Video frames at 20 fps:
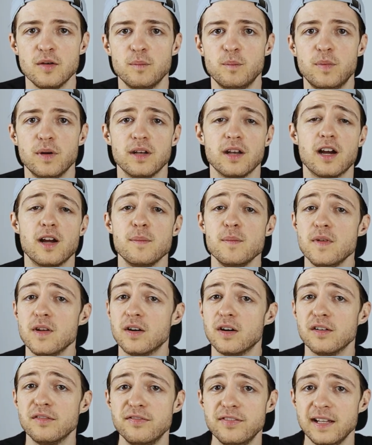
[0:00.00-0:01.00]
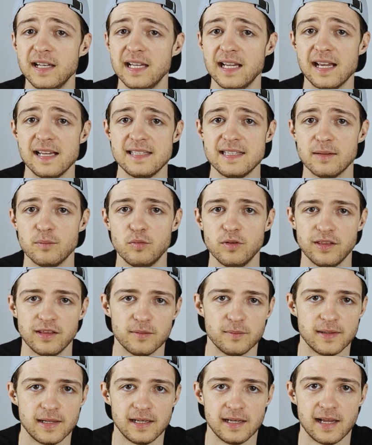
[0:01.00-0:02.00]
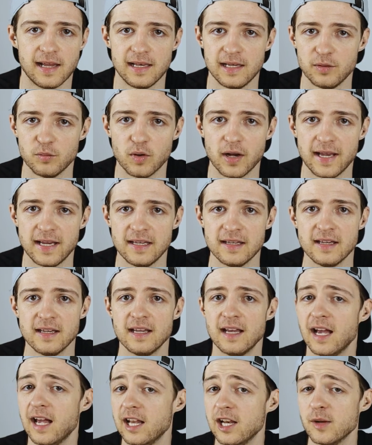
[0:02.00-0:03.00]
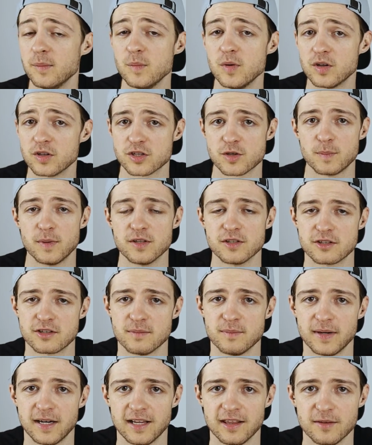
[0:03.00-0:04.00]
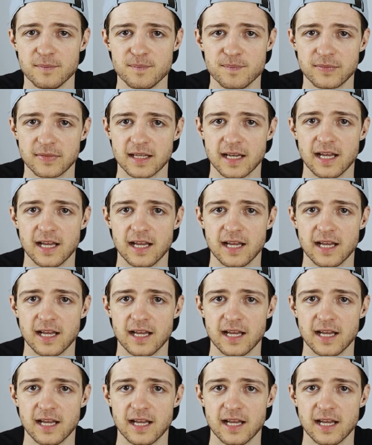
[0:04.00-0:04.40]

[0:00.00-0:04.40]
But I'm not affiliated with them in any way and I'm not sponsored by them.